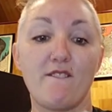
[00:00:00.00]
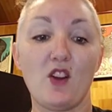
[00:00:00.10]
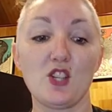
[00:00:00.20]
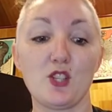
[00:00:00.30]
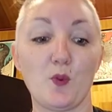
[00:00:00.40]

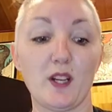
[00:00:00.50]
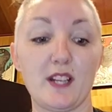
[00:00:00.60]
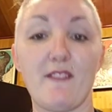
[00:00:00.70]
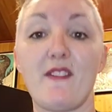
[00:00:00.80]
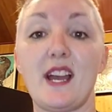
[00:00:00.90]
First, we're
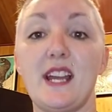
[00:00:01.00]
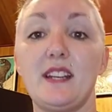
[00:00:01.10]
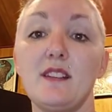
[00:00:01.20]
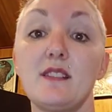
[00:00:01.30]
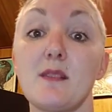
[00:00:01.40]
going to
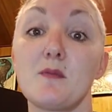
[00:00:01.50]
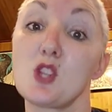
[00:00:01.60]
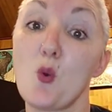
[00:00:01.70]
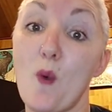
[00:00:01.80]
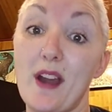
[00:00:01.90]
find some
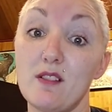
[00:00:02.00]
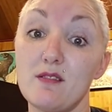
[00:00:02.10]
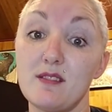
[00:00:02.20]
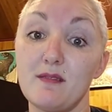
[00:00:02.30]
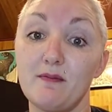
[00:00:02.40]

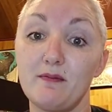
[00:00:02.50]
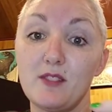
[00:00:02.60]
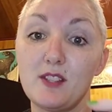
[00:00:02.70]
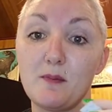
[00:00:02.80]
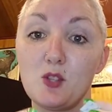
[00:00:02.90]
squares.
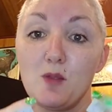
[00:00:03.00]
Some